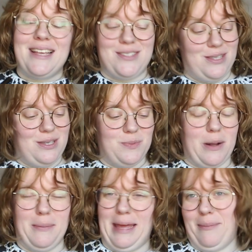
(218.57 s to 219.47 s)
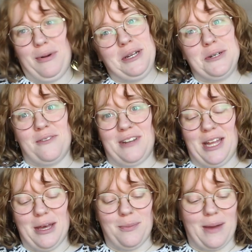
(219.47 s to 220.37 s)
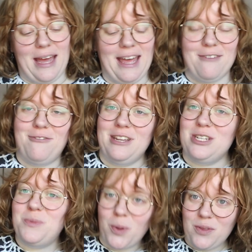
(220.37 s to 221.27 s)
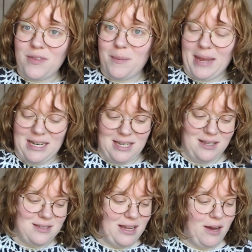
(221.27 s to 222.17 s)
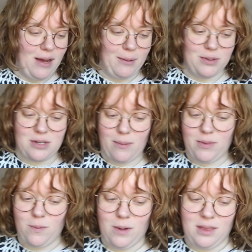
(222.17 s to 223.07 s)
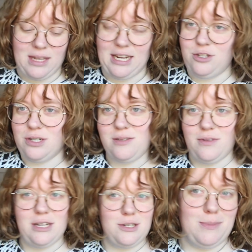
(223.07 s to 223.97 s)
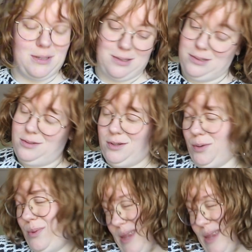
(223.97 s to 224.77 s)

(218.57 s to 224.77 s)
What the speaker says: so this is probably a pretty short video, but I have finished both of the paintings. Now I will start with the one that I just finished because I don't